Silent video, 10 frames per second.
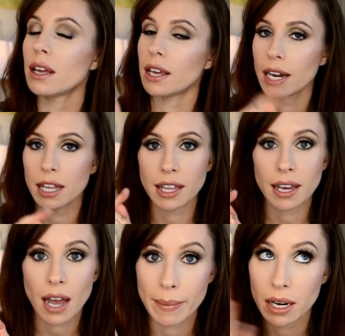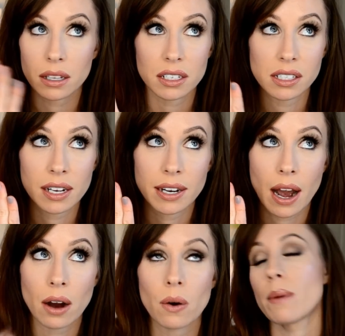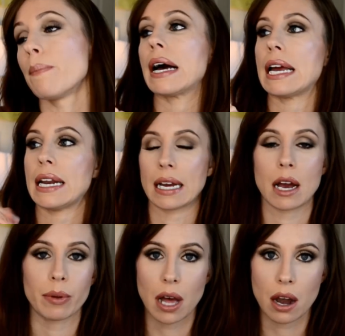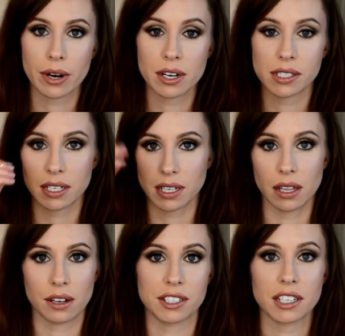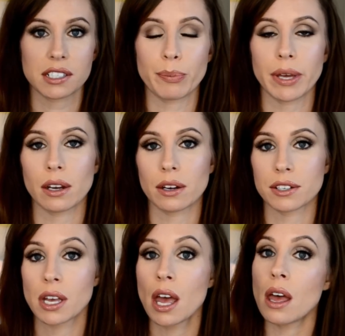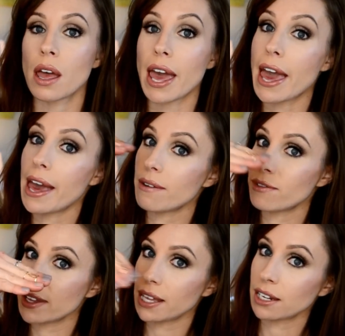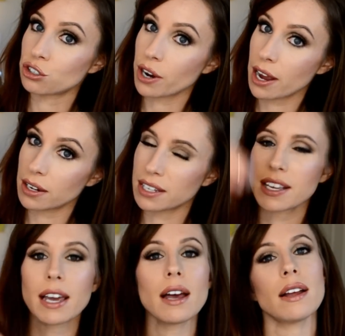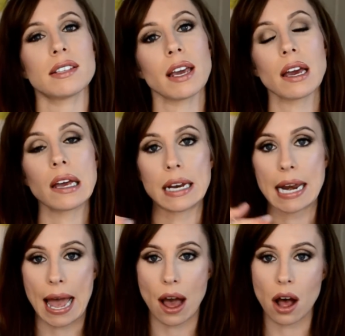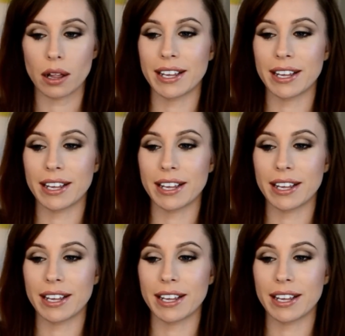Anything, I mean, it looks good now, but in a couple hours, it either disappears. Everything, it's like a, it's like a canal.